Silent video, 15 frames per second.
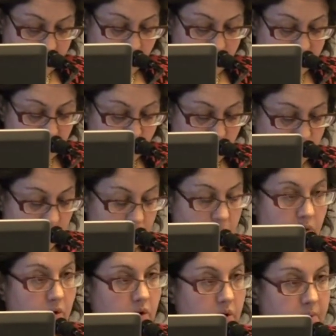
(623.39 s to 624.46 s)
have questioned the
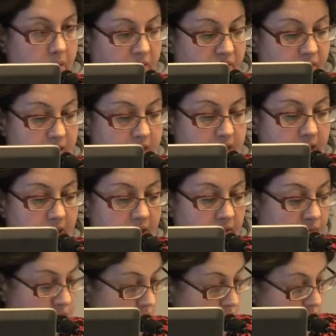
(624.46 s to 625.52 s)
role or even the
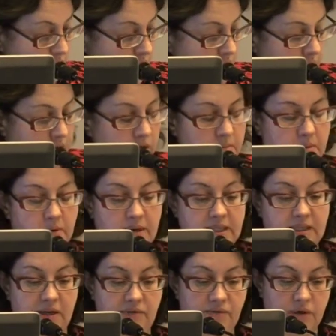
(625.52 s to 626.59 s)
need for human
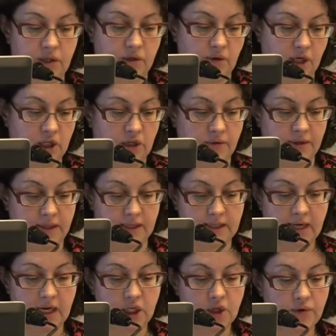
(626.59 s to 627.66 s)
rights infrastructure in
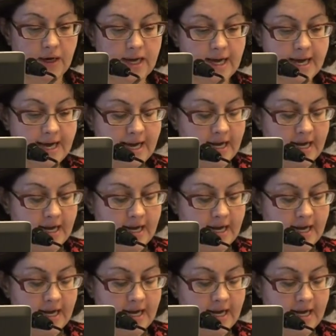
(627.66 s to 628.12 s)
this country.